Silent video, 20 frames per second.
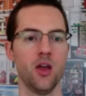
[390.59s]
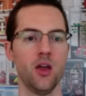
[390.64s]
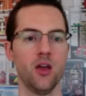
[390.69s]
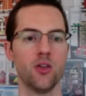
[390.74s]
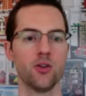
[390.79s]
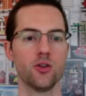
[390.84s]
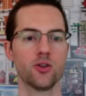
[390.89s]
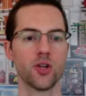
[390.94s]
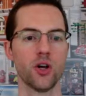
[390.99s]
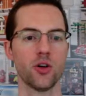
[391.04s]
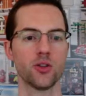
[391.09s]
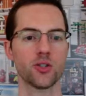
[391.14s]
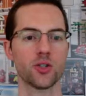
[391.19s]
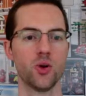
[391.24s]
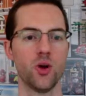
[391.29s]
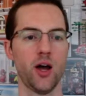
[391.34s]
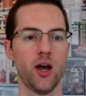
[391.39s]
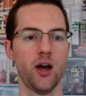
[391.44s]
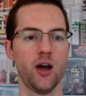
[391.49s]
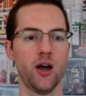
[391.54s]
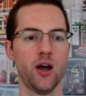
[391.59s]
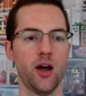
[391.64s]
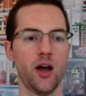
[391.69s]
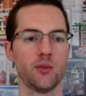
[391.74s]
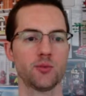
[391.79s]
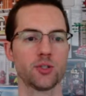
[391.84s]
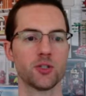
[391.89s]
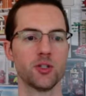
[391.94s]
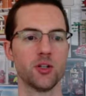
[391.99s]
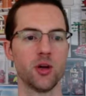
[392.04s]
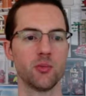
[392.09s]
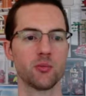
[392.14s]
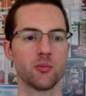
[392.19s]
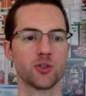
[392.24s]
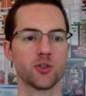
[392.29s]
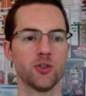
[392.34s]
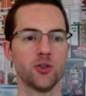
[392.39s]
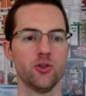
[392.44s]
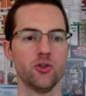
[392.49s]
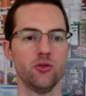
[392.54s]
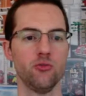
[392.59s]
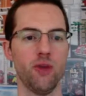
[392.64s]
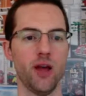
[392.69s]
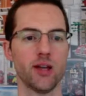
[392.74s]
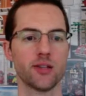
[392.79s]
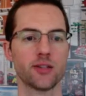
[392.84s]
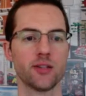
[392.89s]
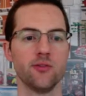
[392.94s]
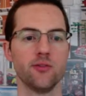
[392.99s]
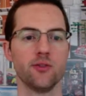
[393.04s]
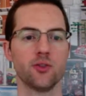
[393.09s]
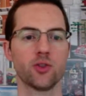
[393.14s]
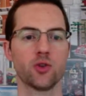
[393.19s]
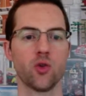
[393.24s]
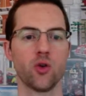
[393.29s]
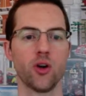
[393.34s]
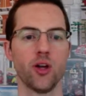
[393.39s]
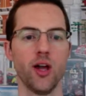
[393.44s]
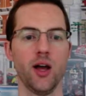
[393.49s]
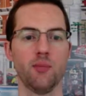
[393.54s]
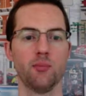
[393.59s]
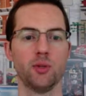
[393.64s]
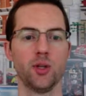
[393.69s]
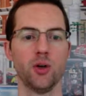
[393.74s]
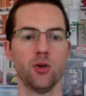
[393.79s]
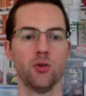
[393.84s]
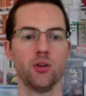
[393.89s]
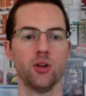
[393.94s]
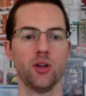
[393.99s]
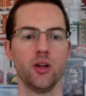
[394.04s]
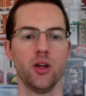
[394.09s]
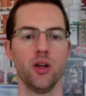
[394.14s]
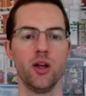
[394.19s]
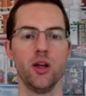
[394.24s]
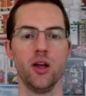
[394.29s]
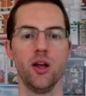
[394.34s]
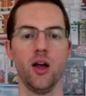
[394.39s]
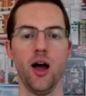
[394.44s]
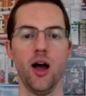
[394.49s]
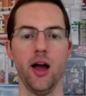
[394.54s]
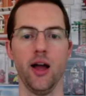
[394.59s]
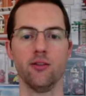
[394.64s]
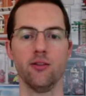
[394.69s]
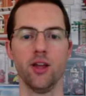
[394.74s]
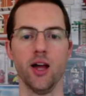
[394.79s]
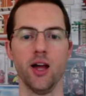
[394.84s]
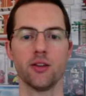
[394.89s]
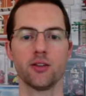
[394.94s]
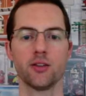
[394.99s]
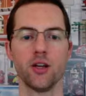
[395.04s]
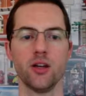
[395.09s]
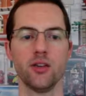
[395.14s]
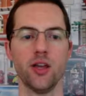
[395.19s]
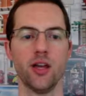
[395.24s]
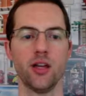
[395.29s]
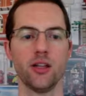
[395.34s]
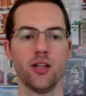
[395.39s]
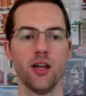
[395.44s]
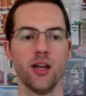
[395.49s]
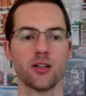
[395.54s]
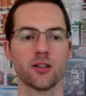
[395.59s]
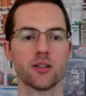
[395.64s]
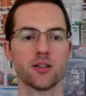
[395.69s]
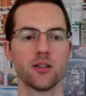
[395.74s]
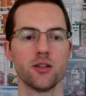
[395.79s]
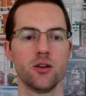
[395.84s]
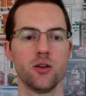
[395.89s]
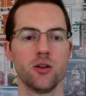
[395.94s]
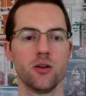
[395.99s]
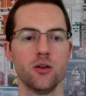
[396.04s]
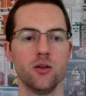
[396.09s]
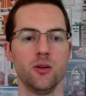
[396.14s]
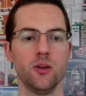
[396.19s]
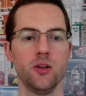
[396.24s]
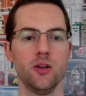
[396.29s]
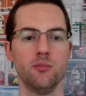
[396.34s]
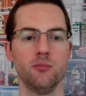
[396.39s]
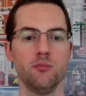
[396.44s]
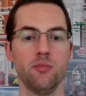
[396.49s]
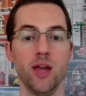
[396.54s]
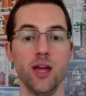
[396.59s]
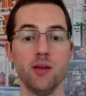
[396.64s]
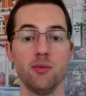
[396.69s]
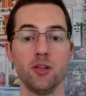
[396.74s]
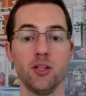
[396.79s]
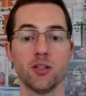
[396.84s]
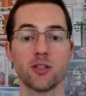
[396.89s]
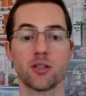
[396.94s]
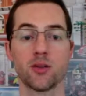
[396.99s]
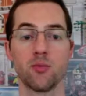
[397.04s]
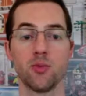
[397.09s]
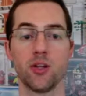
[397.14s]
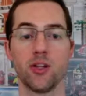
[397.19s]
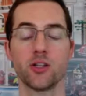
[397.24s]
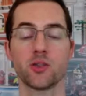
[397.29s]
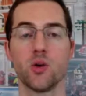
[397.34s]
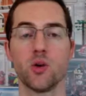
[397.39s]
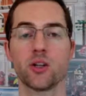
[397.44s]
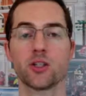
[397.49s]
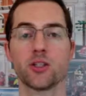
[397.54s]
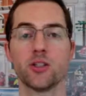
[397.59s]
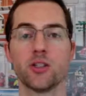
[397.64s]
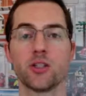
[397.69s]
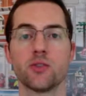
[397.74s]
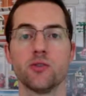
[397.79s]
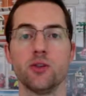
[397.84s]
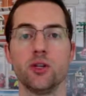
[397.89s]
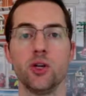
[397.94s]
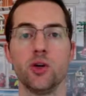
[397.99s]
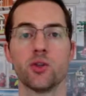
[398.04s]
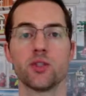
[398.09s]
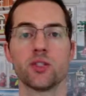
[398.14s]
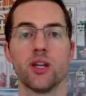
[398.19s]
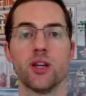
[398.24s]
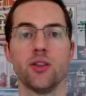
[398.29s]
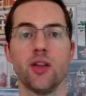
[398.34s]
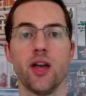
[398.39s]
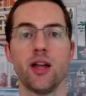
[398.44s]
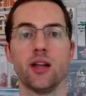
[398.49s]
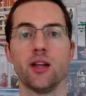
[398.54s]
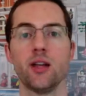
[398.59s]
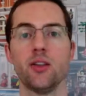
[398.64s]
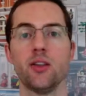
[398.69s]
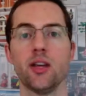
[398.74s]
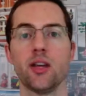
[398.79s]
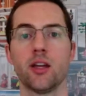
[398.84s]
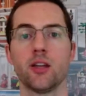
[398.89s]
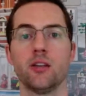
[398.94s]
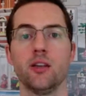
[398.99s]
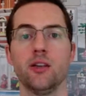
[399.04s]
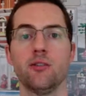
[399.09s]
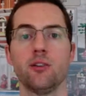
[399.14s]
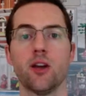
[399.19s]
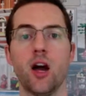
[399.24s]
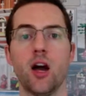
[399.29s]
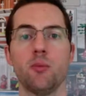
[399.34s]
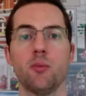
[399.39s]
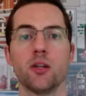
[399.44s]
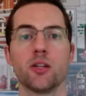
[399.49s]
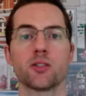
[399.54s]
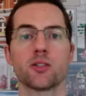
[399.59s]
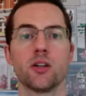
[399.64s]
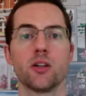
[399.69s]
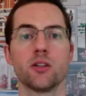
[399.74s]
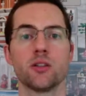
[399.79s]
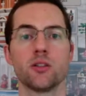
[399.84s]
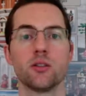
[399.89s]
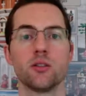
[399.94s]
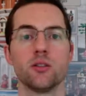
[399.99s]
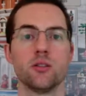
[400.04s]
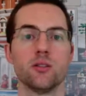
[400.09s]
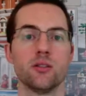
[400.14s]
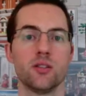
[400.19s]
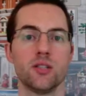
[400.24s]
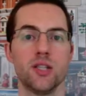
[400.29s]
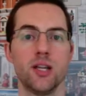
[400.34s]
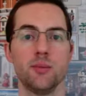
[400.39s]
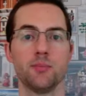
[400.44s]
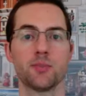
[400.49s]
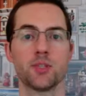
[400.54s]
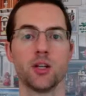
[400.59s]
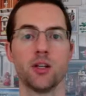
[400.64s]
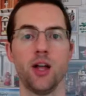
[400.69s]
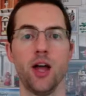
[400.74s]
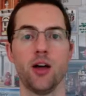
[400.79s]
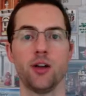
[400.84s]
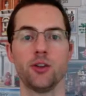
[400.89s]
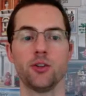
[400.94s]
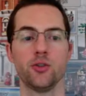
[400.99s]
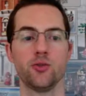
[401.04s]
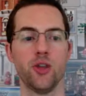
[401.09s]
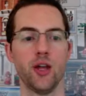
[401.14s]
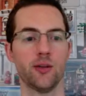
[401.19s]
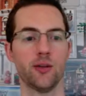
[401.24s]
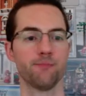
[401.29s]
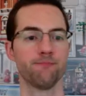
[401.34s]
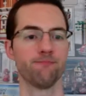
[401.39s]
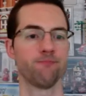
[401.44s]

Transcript: There's also option number 2, mass inventory upload. I have not done that yet. Maybe somebody that's watching this video has done that and they can leave comments on tips on how to do that.